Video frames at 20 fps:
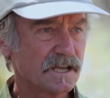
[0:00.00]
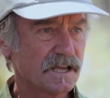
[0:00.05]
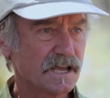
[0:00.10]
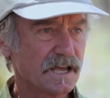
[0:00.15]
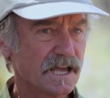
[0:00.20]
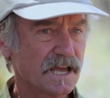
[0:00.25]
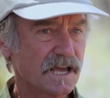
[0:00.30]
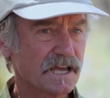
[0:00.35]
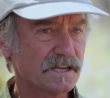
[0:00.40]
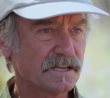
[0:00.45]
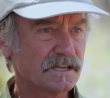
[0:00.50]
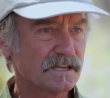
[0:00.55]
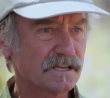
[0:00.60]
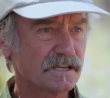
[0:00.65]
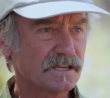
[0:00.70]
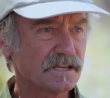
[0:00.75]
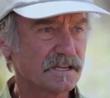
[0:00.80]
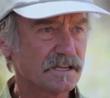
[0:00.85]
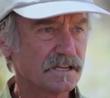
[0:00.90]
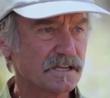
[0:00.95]
and
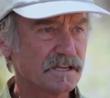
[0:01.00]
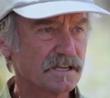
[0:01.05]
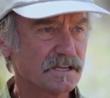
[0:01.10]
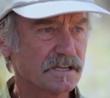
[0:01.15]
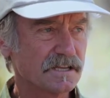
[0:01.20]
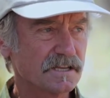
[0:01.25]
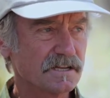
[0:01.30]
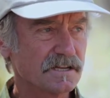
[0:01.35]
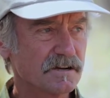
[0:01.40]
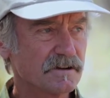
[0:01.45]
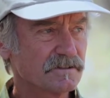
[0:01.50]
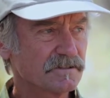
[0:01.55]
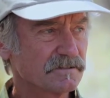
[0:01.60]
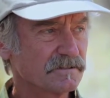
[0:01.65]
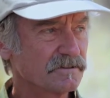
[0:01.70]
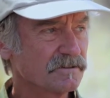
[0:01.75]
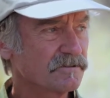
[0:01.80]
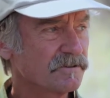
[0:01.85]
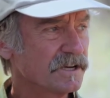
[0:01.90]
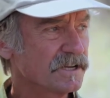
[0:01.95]
it's a
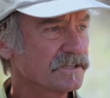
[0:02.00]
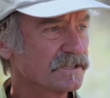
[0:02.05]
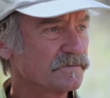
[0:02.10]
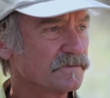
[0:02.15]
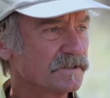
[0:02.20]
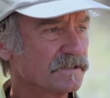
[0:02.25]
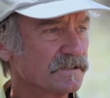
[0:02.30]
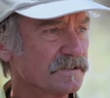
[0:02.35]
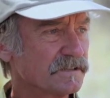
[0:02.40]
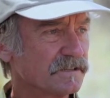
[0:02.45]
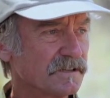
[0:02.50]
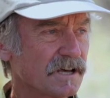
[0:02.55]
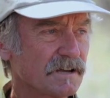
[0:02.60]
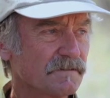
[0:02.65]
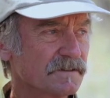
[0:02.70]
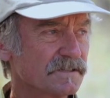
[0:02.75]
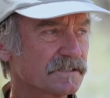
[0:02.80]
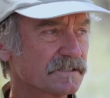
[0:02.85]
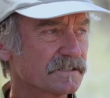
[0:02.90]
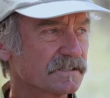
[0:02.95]
little crazy, but a lot of
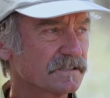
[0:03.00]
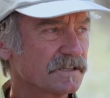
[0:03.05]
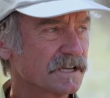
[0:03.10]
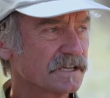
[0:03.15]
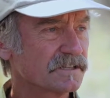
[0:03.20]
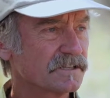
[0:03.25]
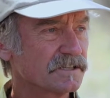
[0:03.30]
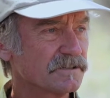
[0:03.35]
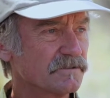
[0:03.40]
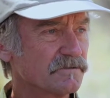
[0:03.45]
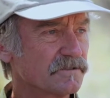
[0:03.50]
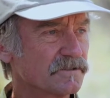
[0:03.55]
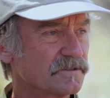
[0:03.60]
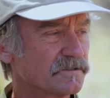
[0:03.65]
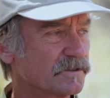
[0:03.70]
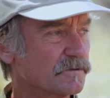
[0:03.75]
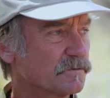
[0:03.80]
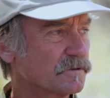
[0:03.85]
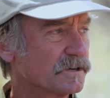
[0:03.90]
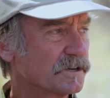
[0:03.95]
us like to use
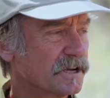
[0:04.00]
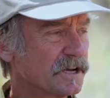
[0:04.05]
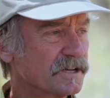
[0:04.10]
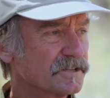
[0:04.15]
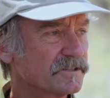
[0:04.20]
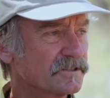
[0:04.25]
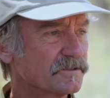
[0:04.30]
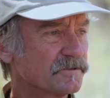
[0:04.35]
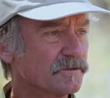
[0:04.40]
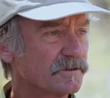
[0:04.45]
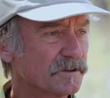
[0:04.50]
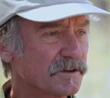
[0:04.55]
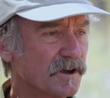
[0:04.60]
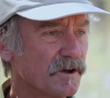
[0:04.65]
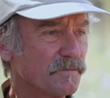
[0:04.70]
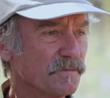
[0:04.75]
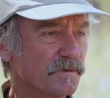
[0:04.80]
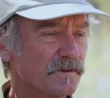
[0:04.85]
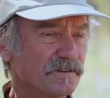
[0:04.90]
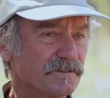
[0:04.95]
the word us to
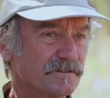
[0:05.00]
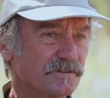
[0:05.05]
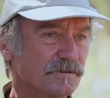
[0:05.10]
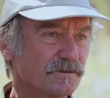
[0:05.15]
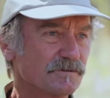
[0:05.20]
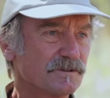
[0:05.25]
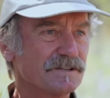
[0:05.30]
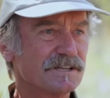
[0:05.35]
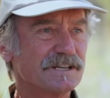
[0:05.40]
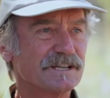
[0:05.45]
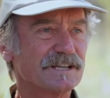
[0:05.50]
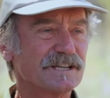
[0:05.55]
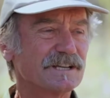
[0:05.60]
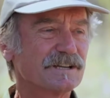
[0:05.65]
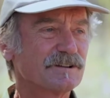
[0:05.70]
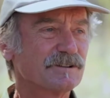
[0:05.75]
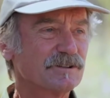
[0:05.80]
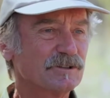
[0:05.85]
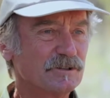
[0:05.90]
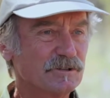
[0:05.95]

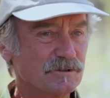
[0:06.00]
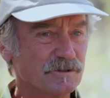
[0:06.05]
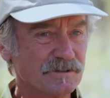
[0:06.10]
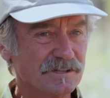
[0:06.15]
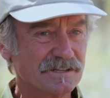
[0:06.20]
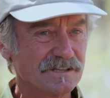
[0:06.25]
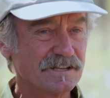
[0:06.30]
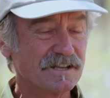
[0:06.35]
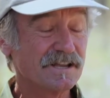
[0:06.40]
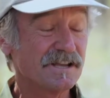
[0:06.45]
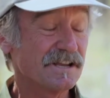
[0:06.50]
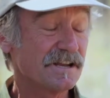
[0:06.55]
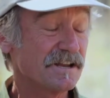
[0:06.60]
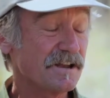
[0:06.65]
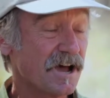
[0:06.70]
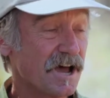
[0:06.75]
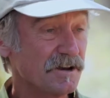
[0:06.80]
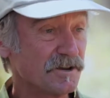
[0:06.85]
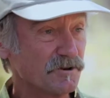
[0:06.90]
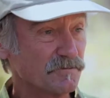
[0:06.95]
include
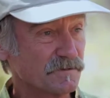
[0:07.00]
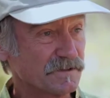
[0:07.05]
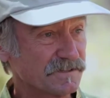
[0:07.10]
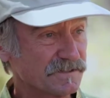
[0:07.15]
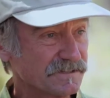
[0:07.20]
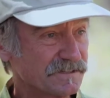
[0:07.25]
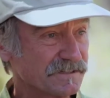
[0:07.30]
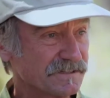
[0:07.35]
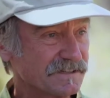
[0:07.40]
non-humans.